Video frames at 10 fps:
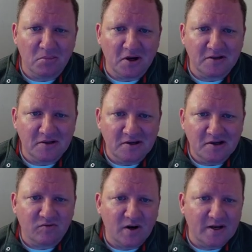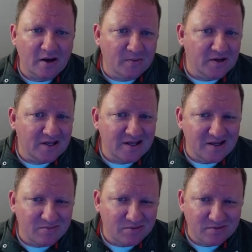but for right now, I'm going to
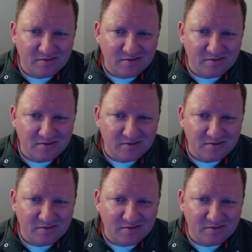keep